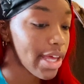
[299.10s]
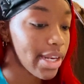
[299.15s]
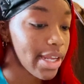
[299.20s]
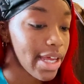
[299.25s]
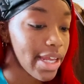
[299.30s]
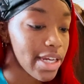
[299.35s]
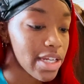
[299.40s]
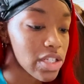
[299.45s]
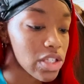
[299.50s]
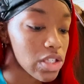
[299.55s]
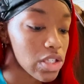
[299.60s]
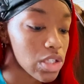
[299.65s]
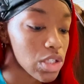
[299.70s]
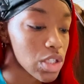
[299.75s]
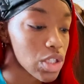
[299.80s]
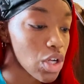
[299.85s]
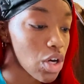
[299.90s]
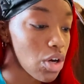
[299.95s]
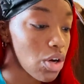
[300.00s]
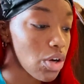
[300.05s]
and
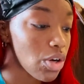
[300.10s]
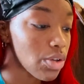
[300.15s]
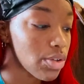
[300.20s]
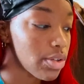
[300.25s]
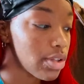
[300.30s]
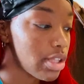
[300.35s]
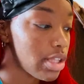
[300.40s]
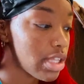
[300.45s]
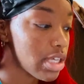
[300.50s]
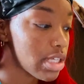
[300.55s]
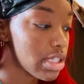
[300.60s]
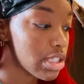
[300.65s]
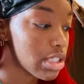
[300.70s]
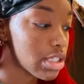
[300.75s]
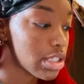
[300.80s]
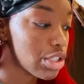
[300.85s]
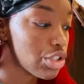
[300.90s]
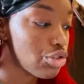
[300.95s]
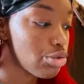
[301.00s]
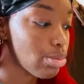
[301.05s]
install this
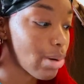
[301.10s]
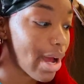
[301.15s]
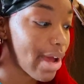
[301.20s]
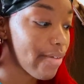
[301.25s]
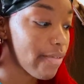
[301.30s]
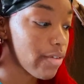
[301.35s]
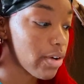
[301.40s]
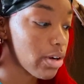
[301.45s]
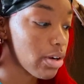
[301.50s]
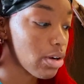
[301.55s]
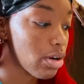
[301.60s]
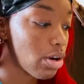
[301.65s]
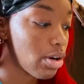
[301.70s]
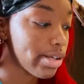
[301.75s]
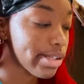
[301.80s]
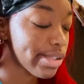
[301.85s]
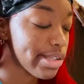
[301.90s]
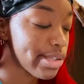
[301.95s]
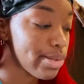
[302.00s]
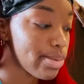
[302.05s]
driver
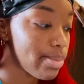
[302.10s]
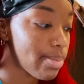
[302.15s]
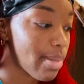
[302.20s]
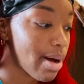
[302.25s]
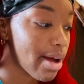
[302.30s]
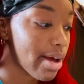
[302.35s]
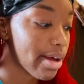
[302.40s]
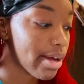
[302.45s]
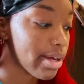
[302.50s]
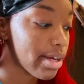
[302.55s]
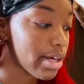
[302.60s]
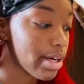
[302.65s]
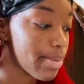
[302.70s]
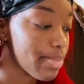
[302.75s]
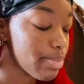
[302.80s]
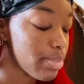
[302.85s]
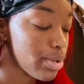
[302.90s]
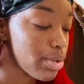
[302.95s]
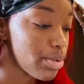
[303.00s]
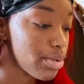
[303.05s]
onto my
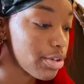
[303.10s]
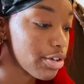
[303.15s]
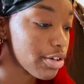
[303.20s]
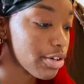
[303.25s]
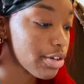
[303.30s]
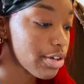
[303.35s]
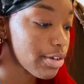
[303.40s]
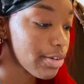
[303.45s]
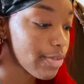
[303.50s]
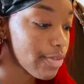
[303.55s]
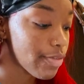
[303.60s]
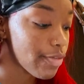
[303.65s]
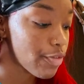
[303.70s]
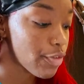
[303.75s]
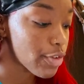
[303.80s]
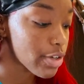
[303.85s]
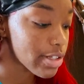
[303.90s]
computer for a